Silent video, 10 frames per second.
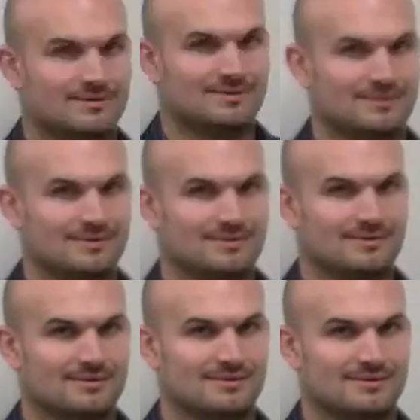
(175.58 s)

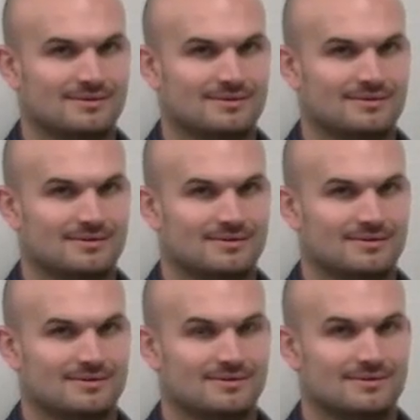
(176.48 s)

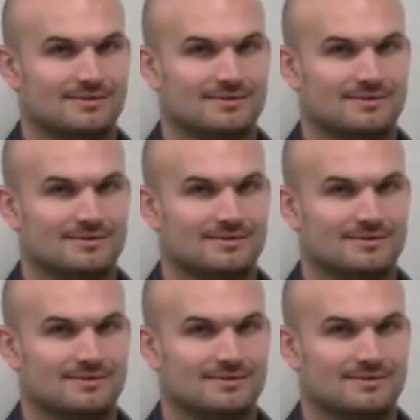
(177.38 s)
(no one is talking)